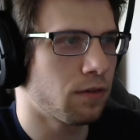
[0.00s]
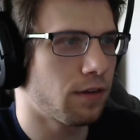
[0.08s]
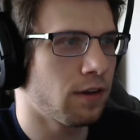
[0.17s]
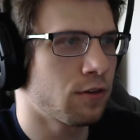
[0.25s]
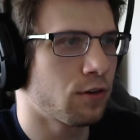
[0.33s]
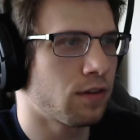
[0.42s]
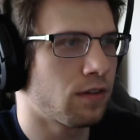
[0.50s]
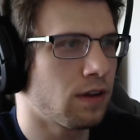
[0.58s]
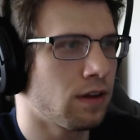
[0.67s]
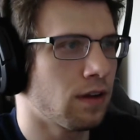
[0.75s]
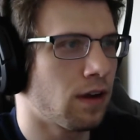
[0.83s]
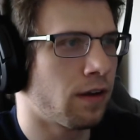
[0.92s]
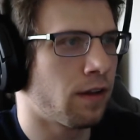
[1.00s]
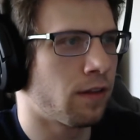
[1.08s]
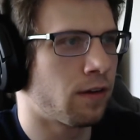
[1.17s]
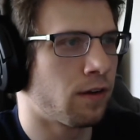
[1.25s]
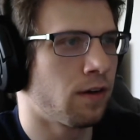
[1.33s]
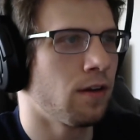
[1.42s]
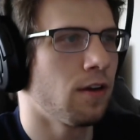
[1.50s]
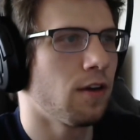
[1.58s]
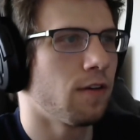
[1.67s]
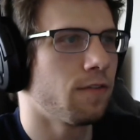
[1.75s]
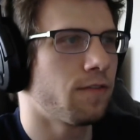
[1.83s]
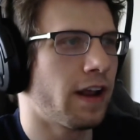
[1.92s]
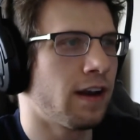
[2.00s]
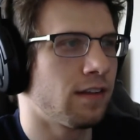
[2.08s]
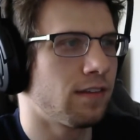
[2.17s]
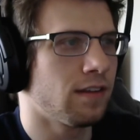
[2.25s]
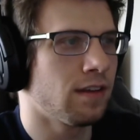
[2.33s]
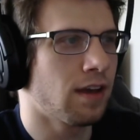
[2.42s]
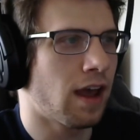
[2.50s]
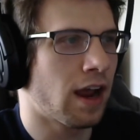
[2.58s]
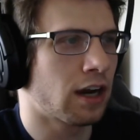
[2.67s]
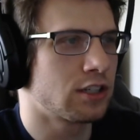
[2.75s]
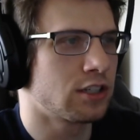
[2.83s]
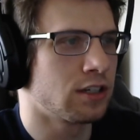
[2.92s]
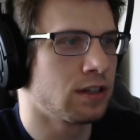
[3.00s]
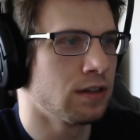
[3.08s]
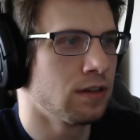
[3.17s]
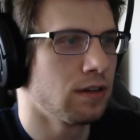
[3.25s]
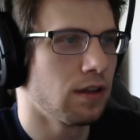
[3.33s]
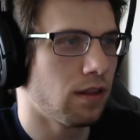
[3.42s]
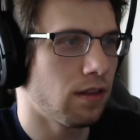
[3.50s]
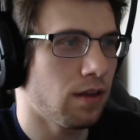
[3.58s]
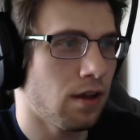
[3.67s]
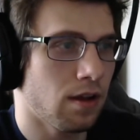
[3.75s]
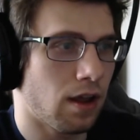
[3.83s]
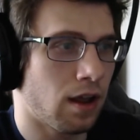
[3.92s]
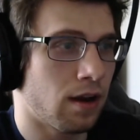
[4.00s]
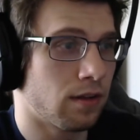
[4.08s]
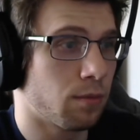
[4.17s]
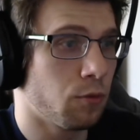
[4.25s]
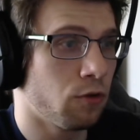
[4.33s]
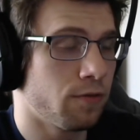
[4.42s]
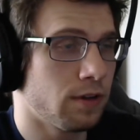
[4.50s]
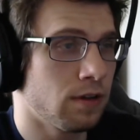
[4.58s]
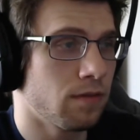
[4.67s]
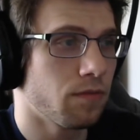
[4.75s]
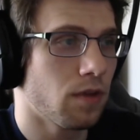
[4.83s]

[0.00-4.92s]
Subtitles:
interesting. Another fantasy action thing, and it's a movie.